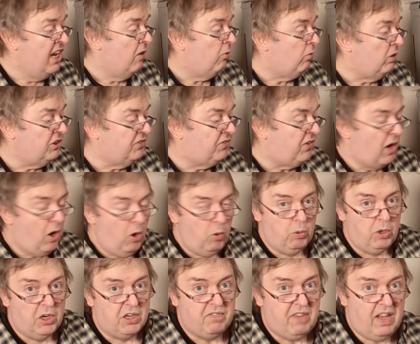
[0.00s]
runs for a whole
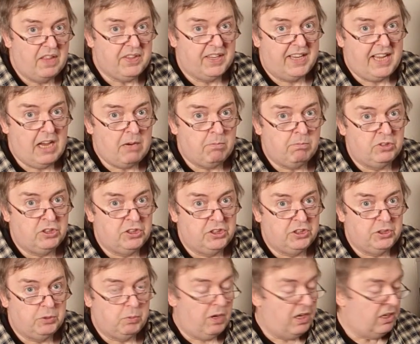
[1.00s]
lot of other cameras
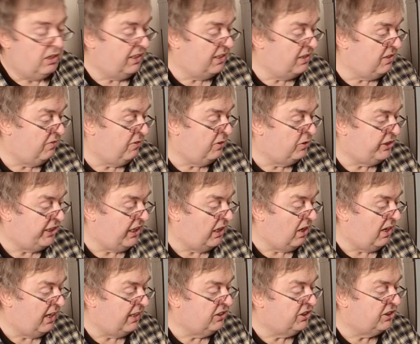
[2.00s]
as well in the Fuji
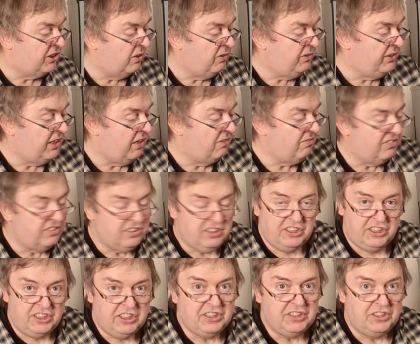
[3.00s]
line, so you know
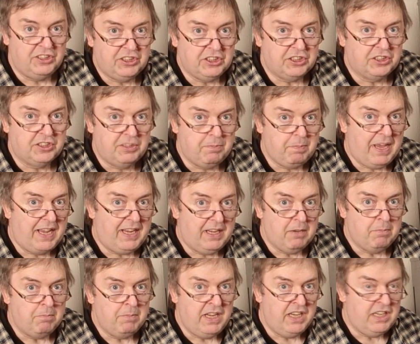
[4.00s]
this isn't just the big
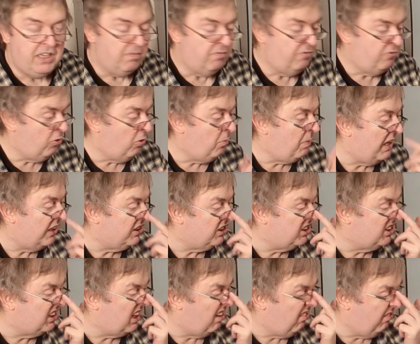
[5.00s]
medium format
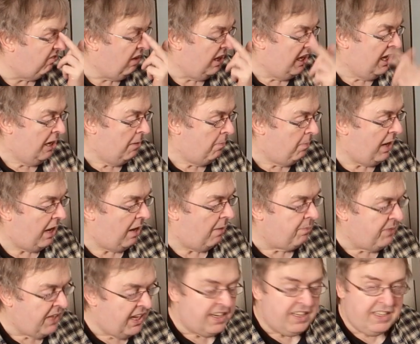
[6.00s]
stuff, but
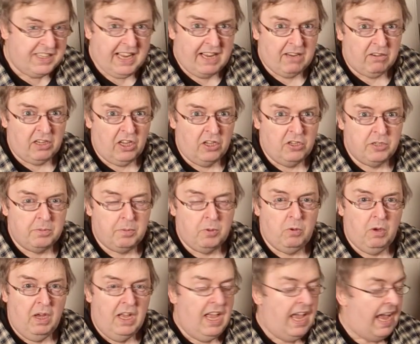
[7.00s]

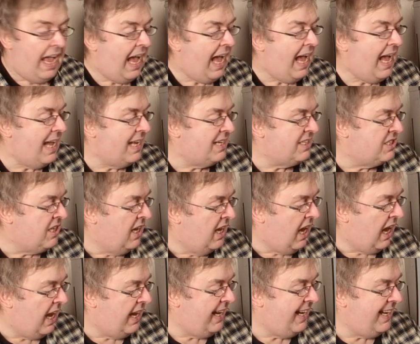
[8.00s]
downloadable, and
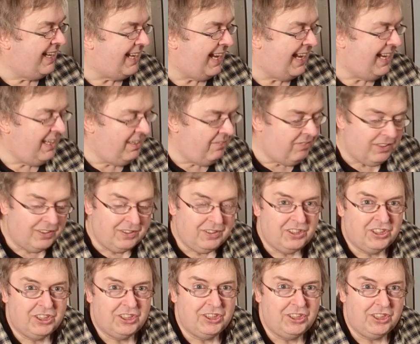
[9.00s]
it even
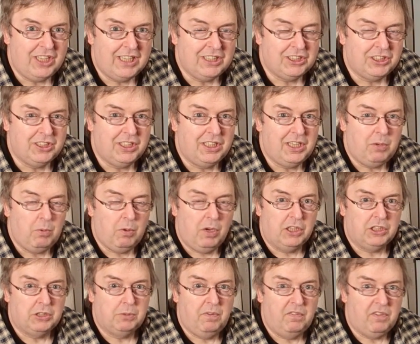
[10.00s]
suggests that it
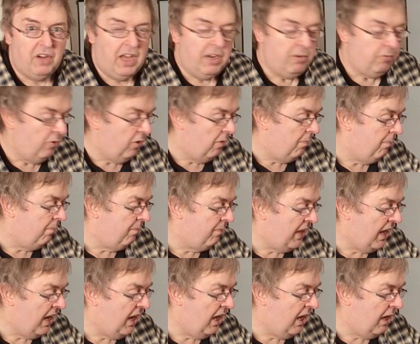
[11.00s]
works with Lightroom.
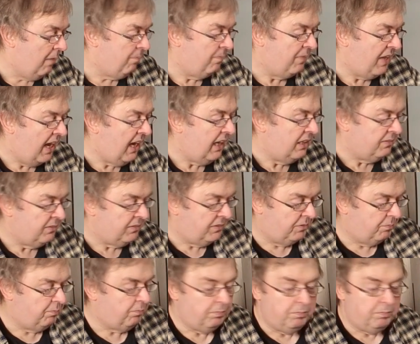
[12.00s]
And